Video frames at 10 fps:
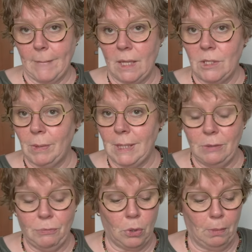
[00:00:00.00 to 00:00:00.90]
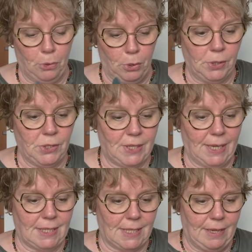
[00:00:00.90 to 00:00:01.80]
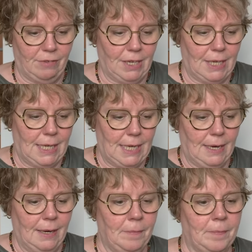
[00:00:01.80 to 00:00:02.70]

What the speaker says: 24 birds that is living in here.